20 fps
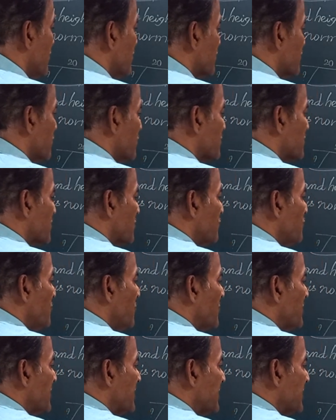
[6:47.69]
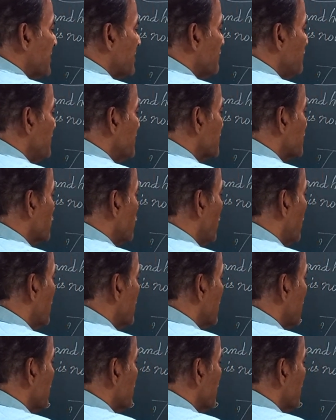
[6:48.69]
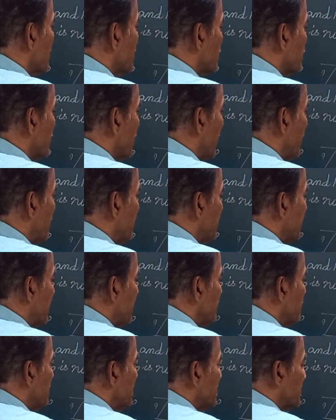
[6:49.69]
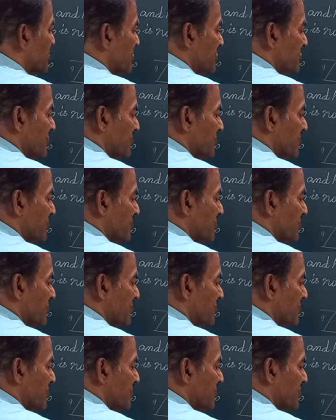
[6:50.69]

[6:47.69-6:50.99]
So somewhere here means what? That should have a dimension